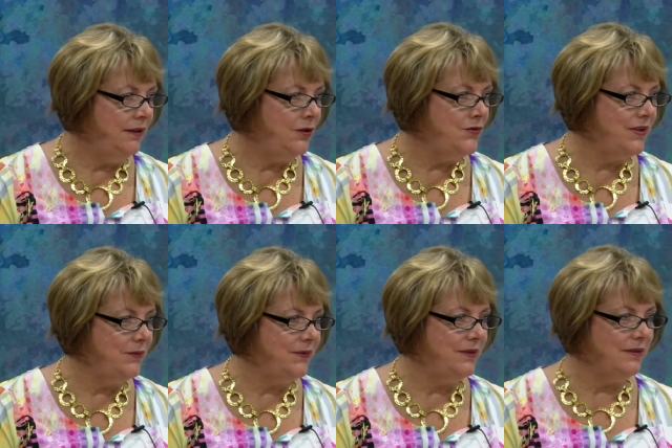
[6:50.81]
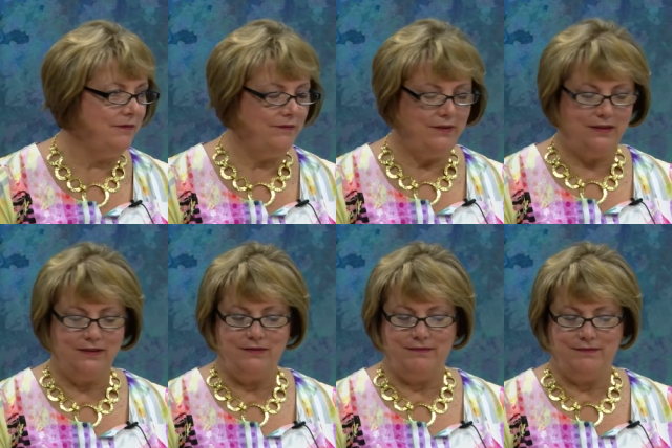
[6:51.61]
you know, the, the, mm-hmm.
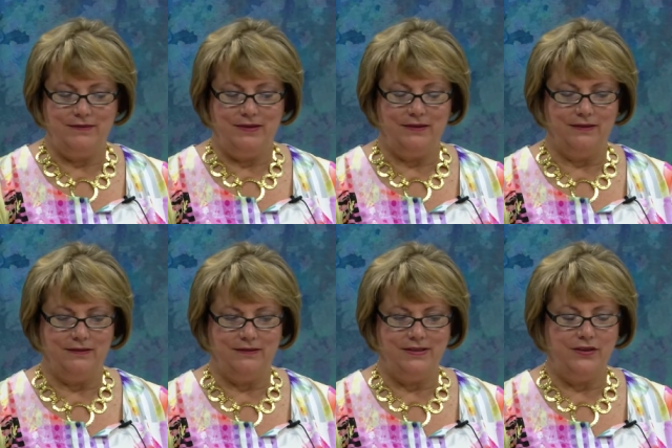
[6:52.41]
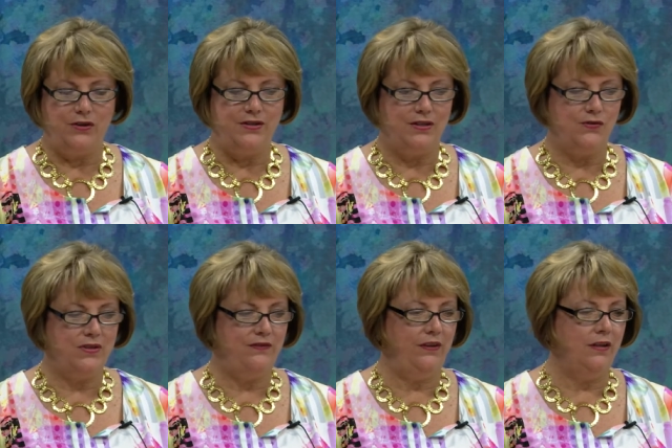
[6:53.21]
the, the series that
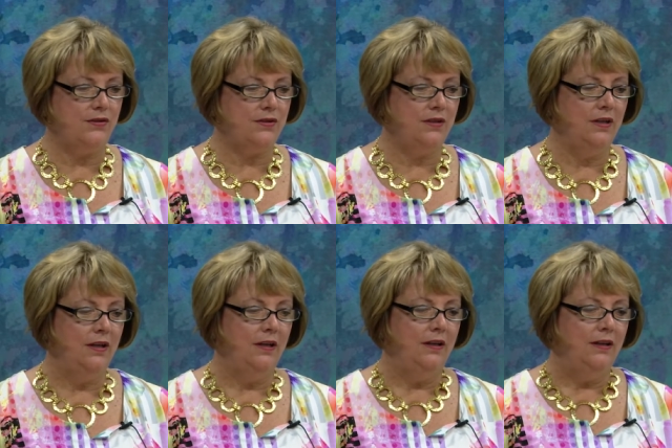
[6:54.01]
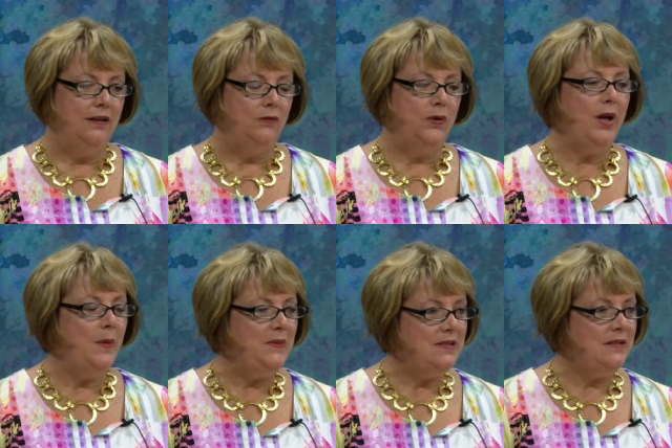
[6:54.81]
just finished, will
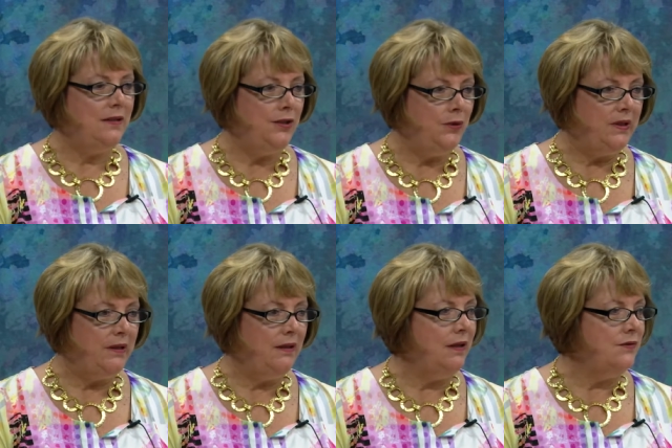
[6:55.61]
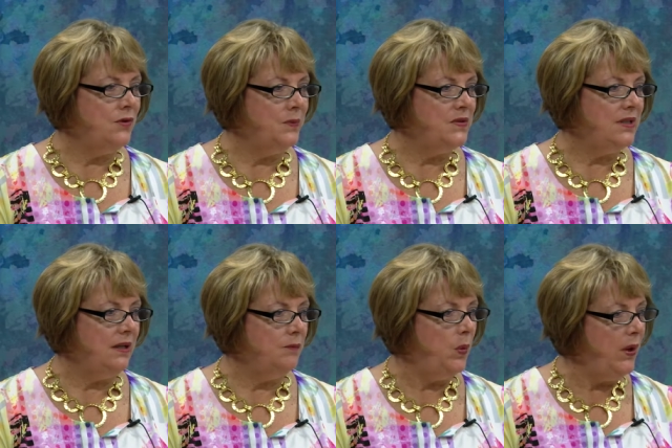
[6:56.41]
come to Stan Hywet and, and almost
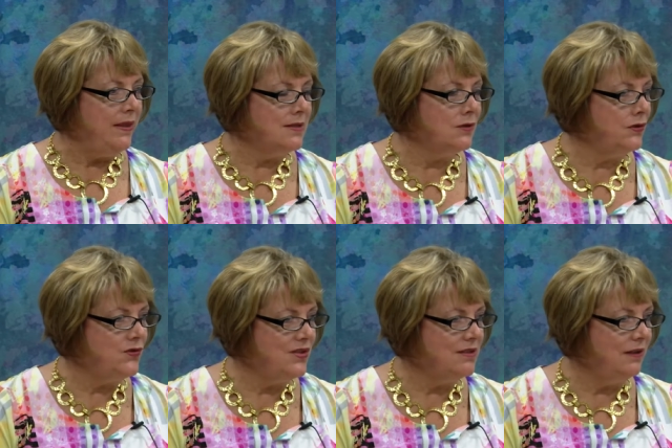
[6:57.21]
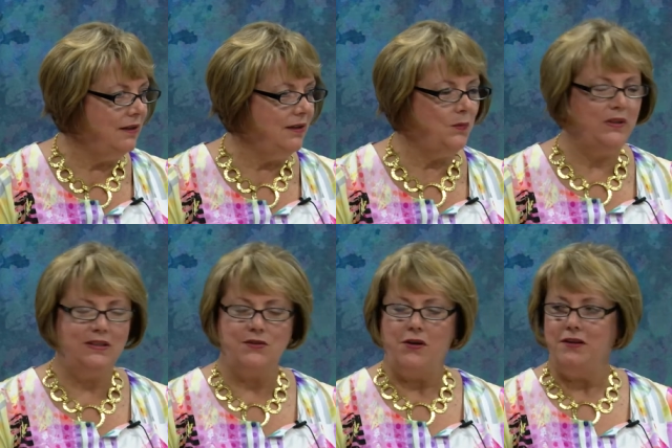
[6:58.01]
say, boy, this looks just like it. Well,
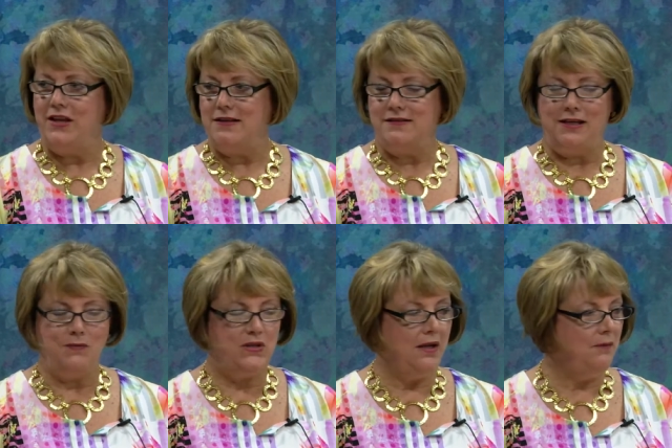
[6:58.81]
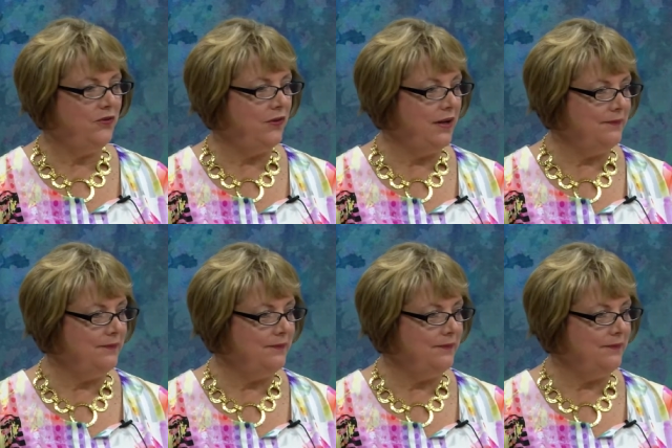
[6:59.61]
it's all of that same time frame.